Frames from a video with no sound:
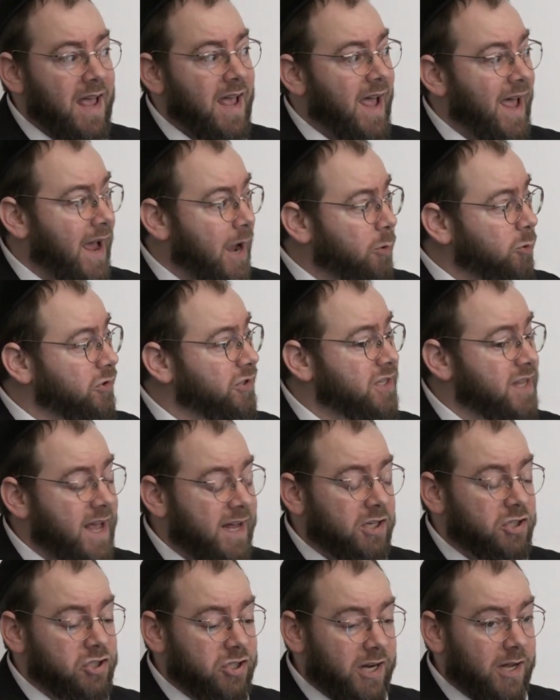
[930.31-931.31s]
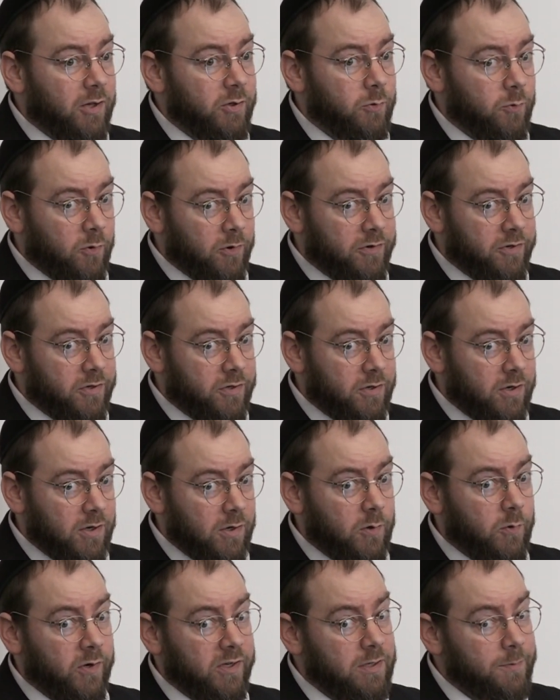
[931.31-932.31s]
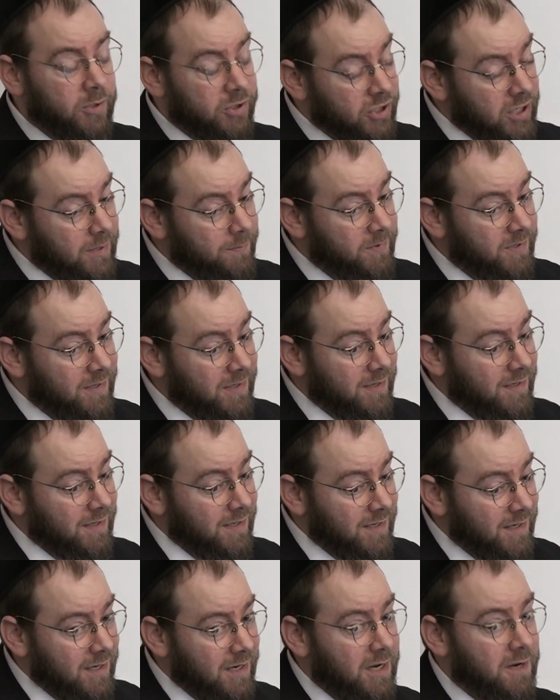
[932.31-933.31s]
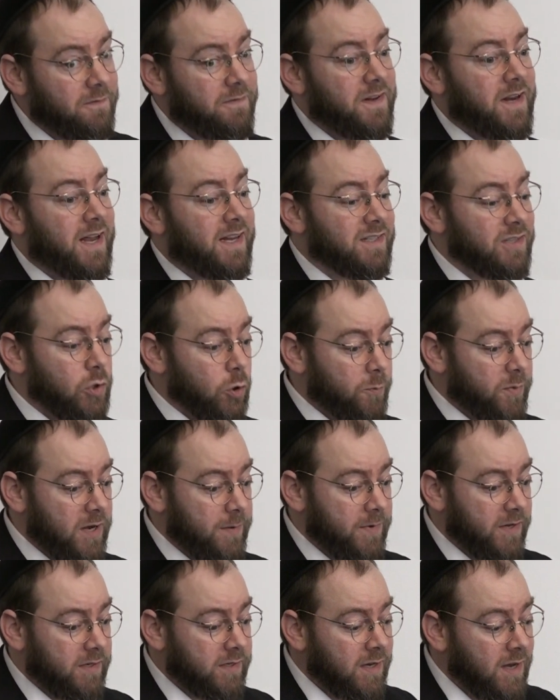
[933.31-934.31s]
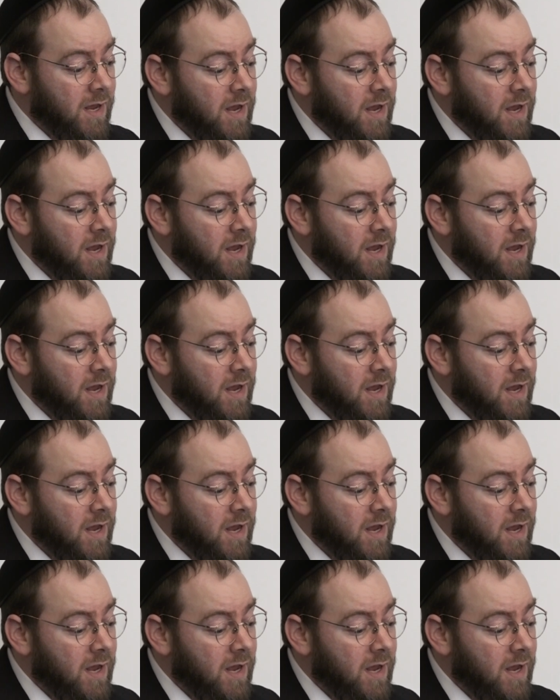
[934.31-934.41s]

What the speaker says: How is that child order going to be shipped if it has no payment?